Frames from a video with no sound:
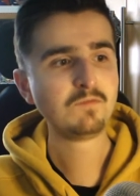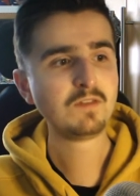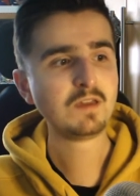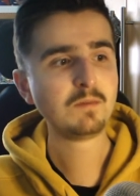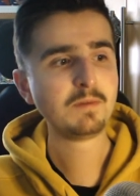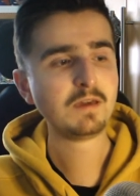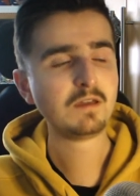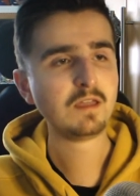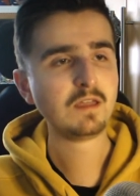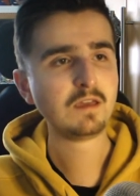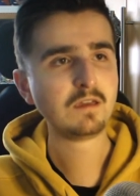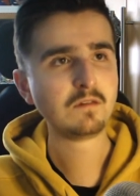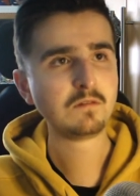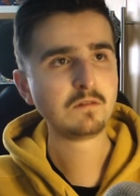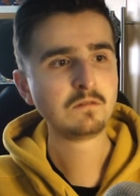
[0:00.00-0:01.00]
think about
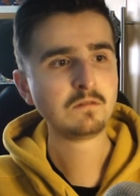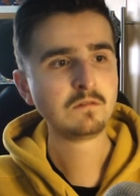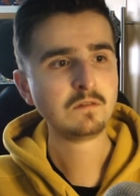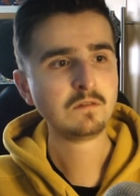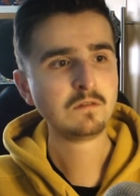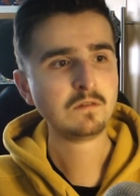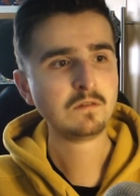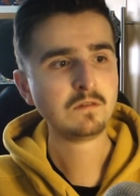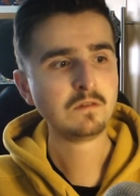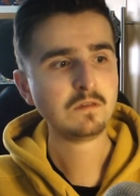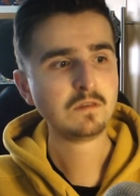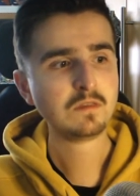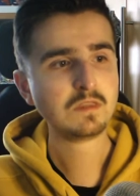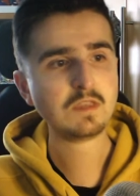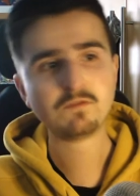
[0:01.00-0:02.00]
like
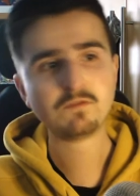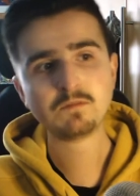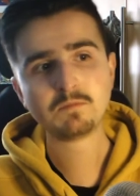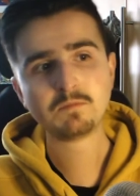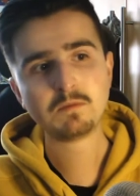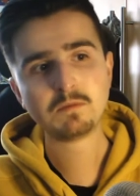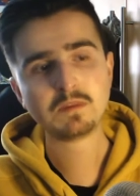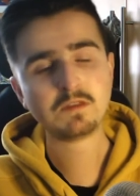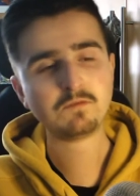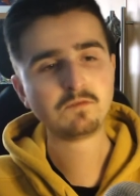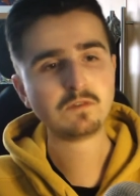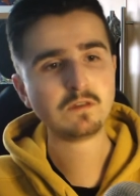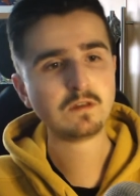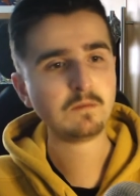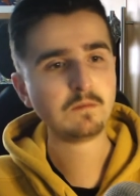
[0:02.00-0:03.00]
different people in
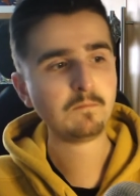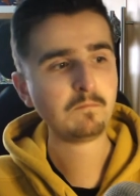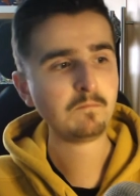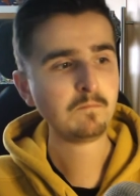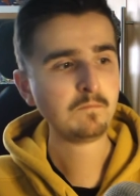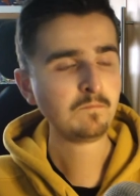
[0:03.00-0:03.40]
different